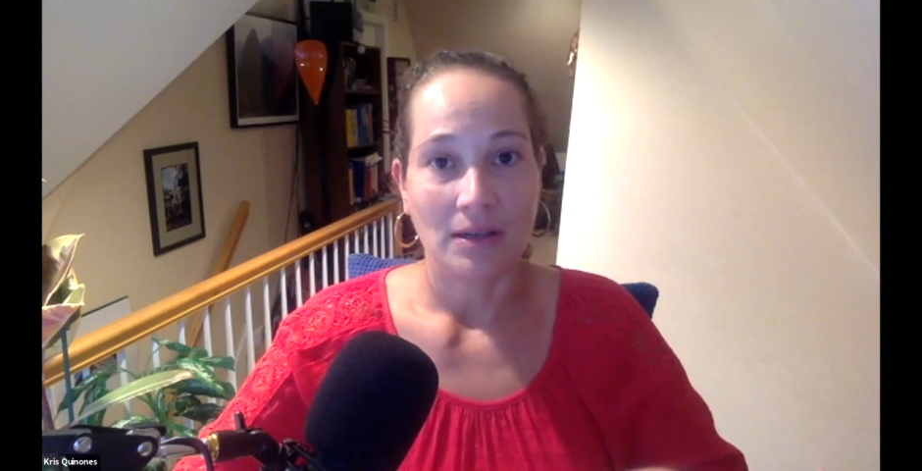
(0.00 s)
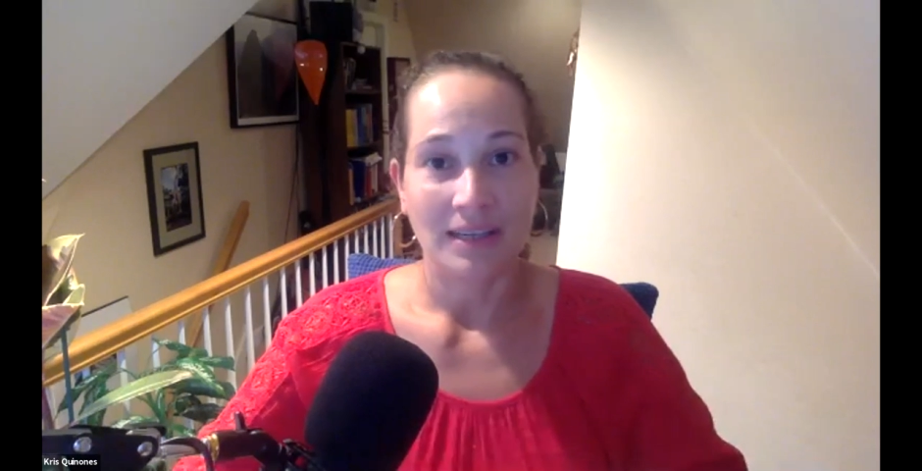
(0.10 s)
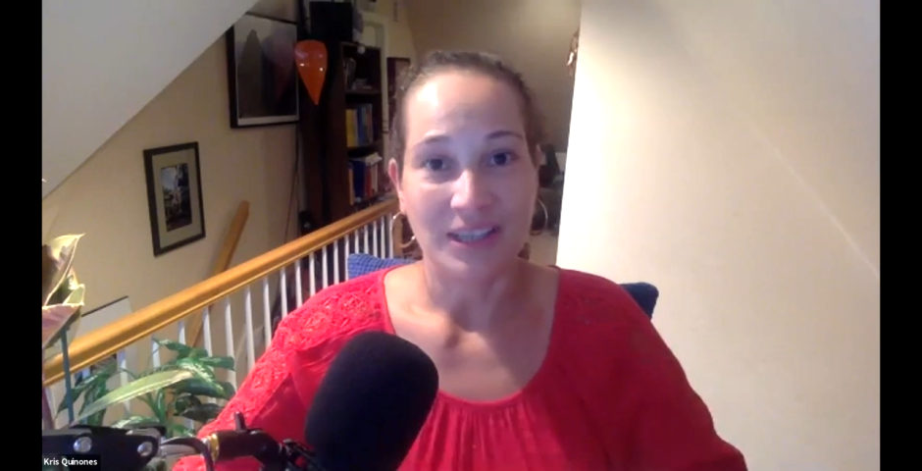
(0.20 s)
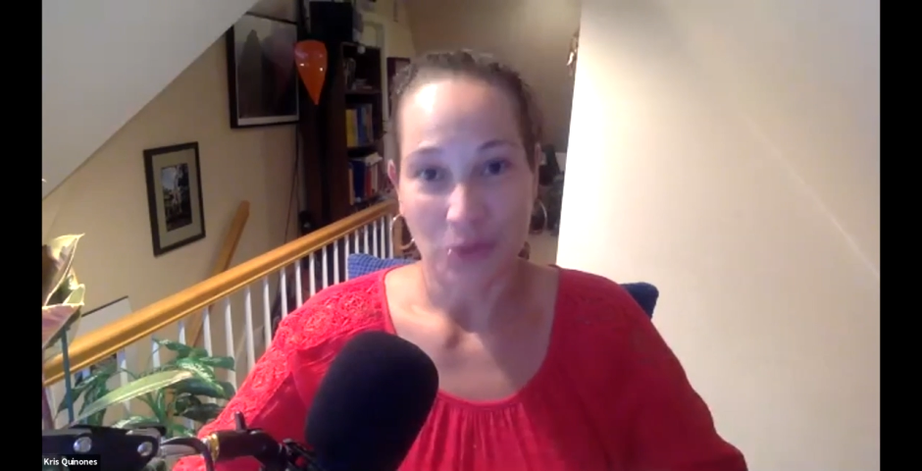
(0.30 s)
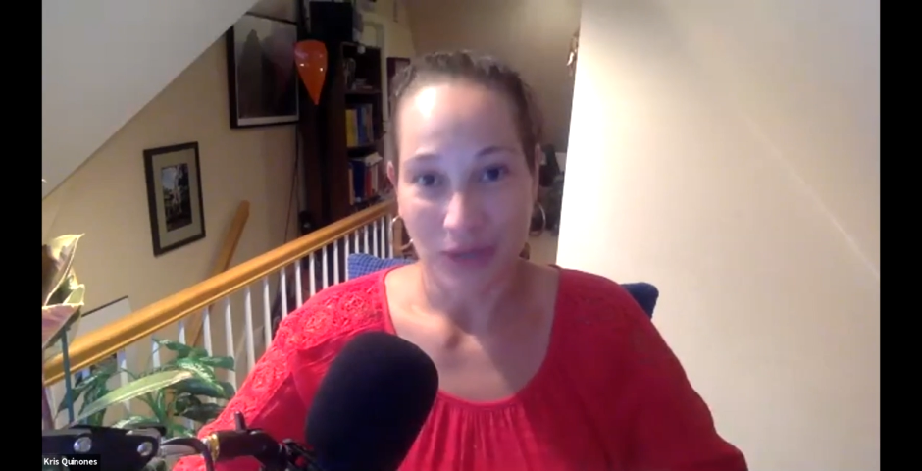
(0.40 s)

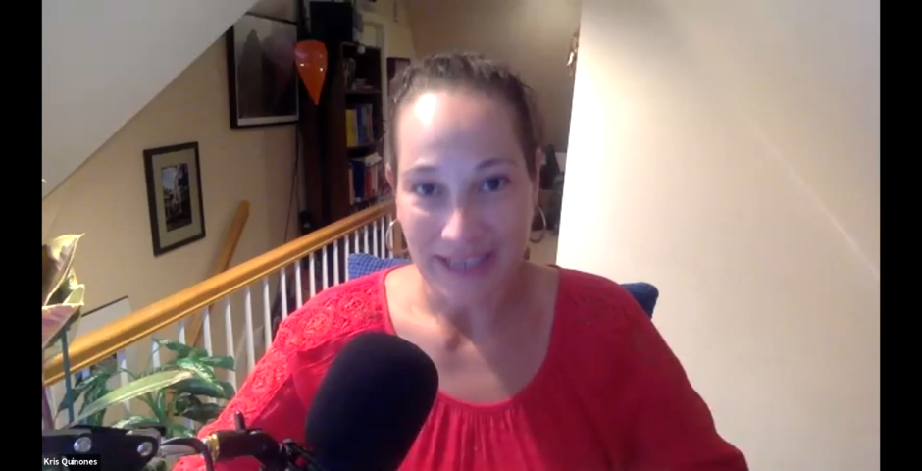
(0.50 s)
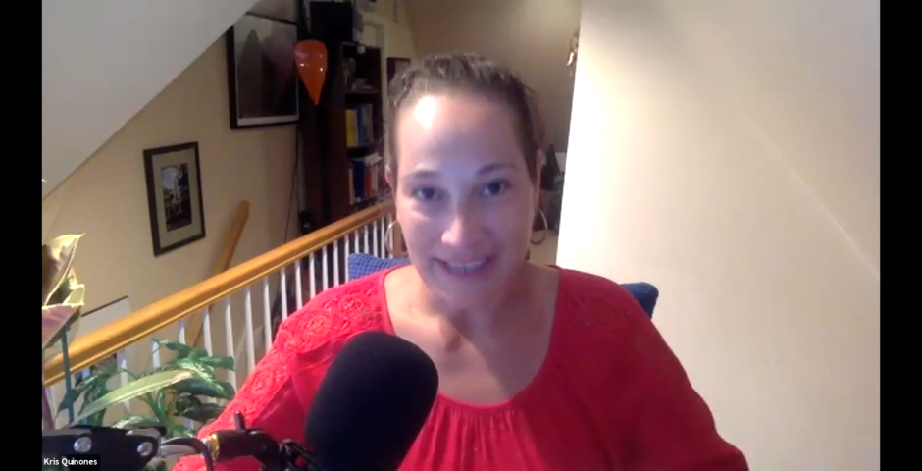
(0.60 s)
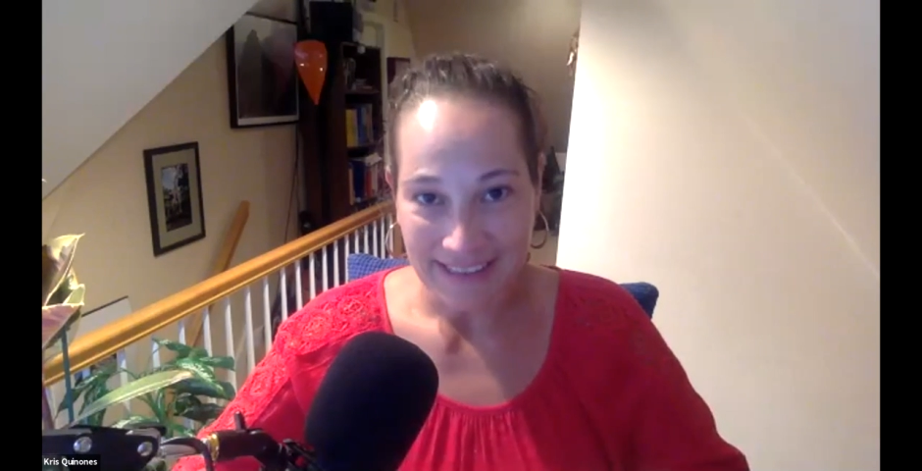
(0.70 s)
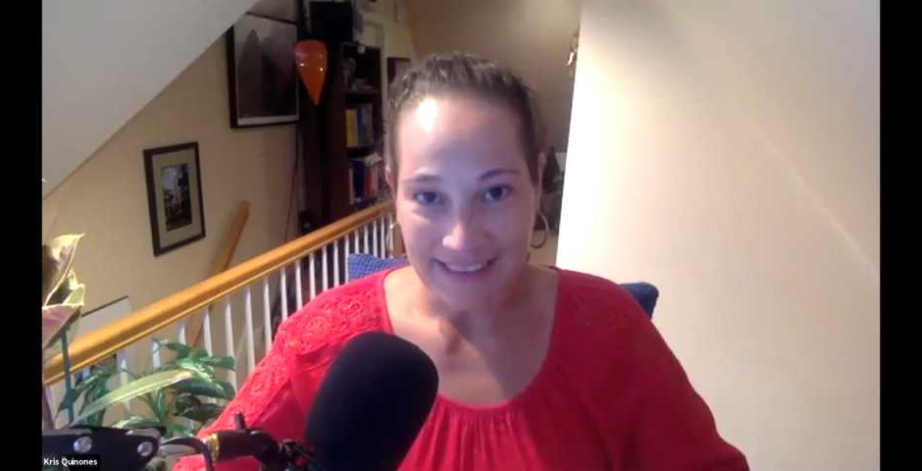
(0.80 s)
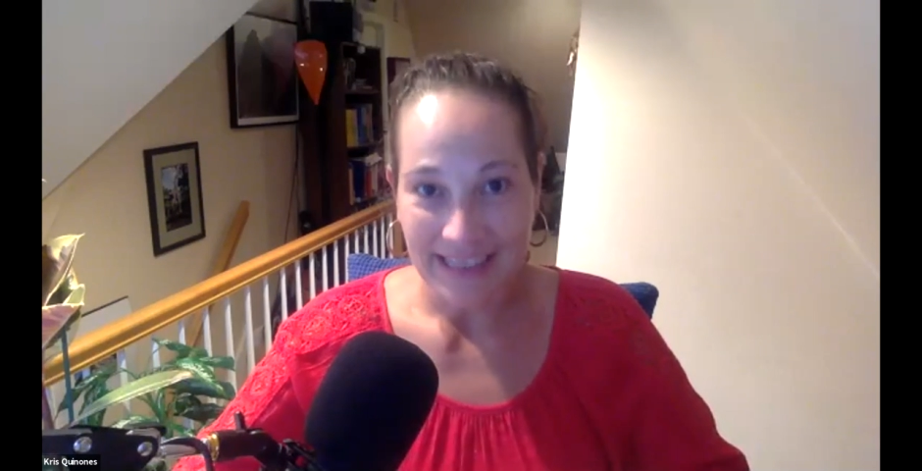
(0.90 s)

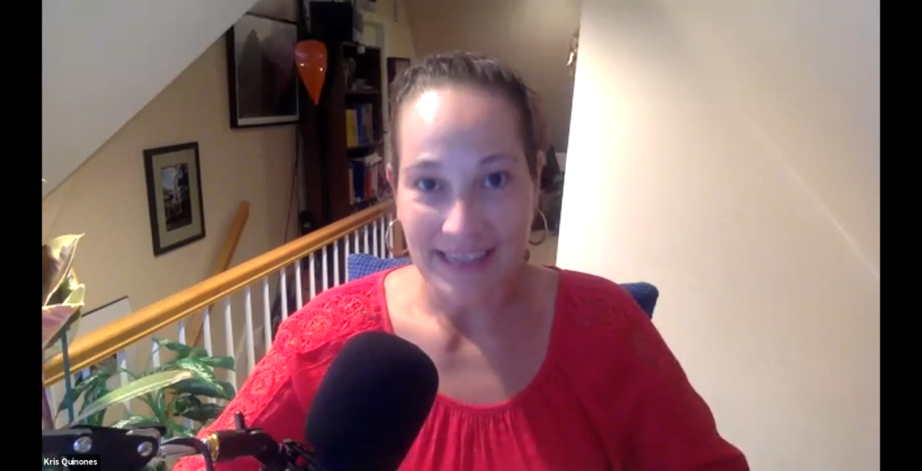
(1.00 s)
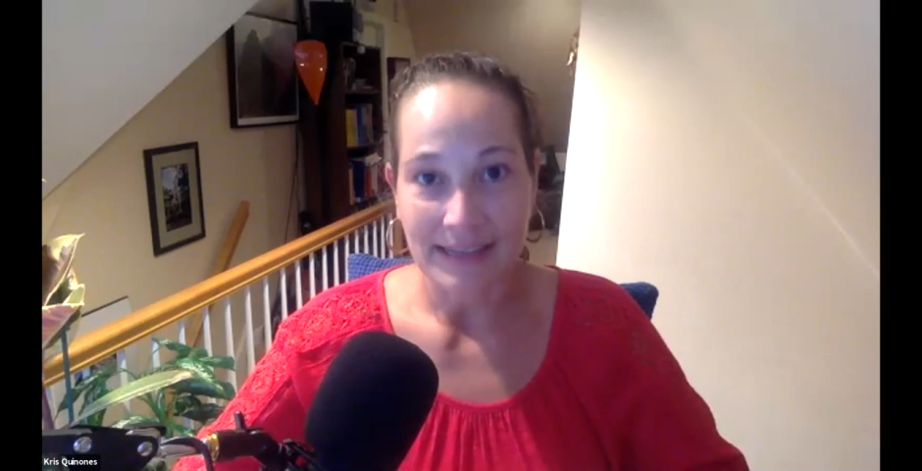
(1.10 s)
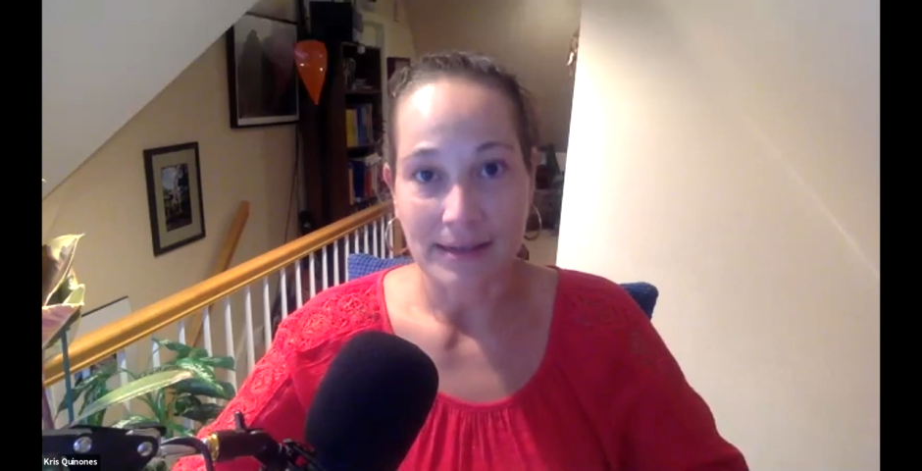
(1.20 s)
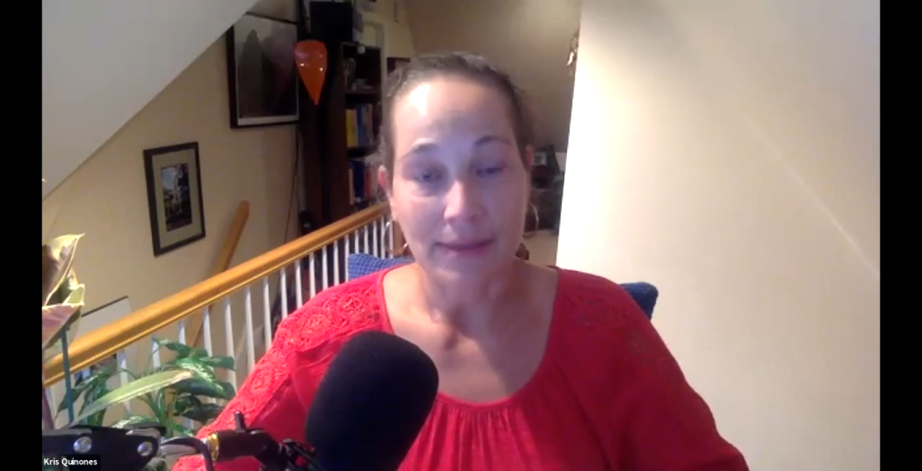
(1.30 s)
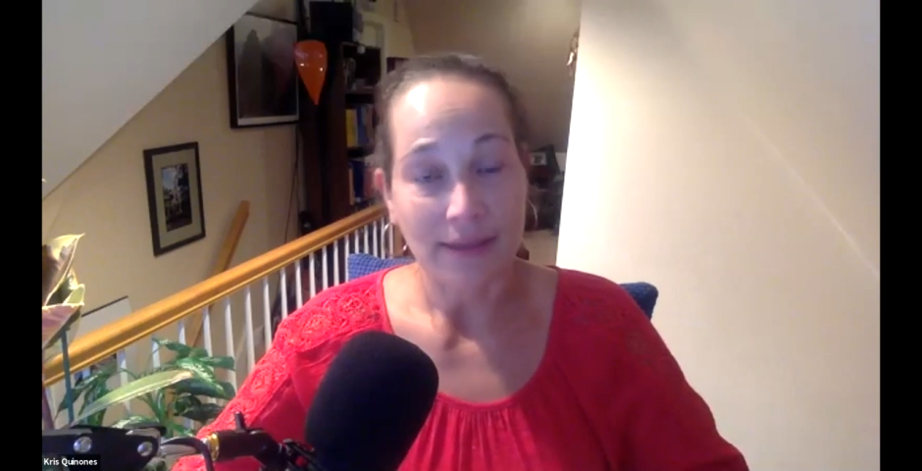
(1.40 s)
inorganic
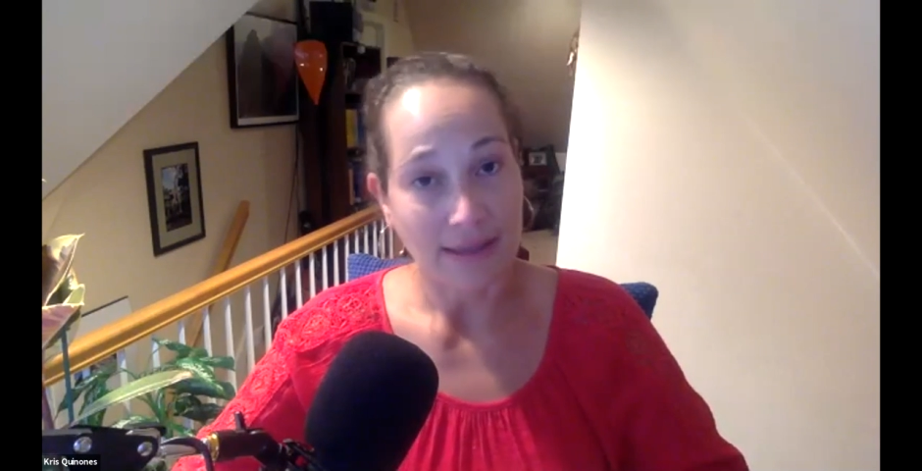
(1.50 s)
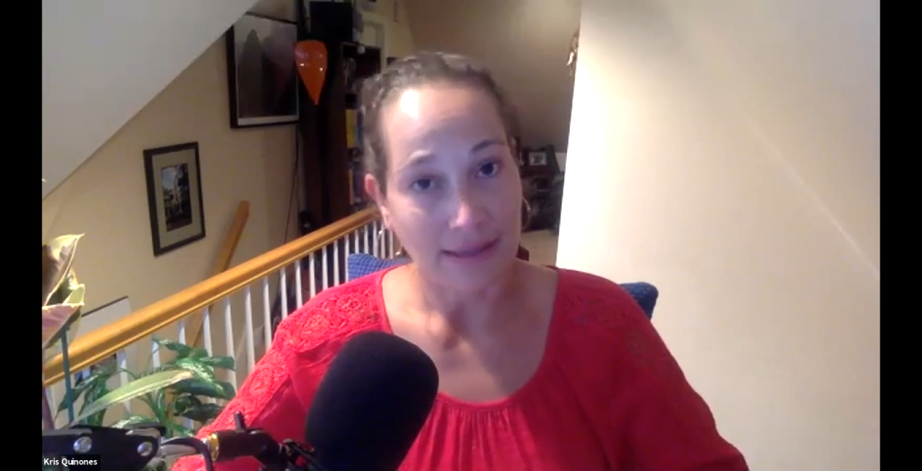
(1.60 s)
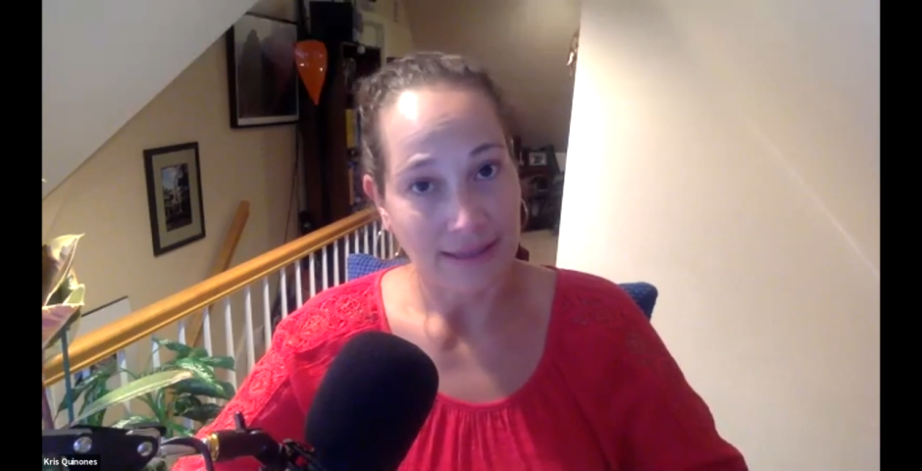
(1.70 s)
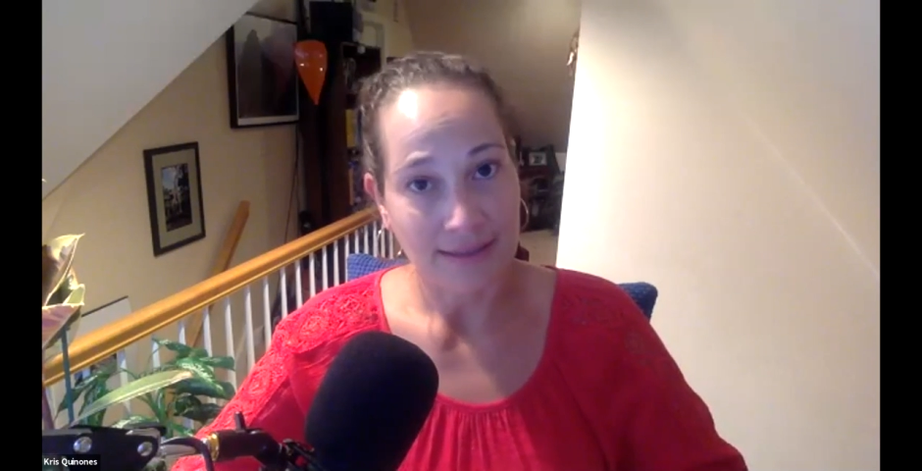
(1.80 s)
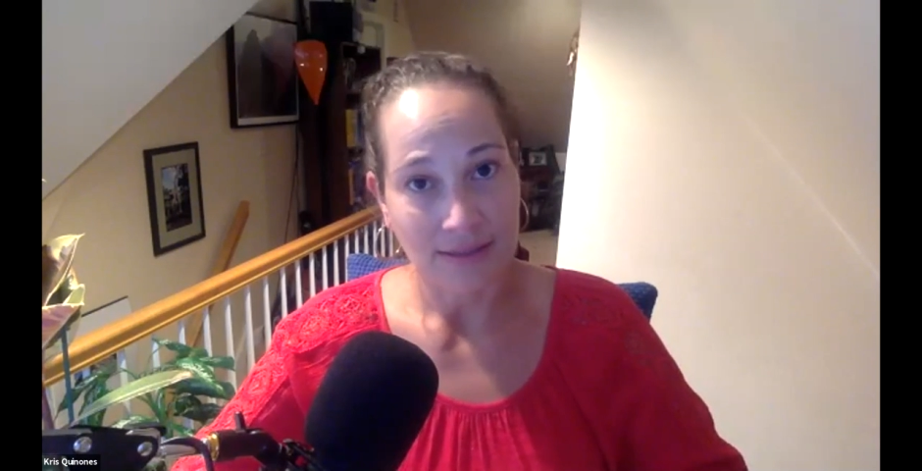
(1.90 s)
and phthalates.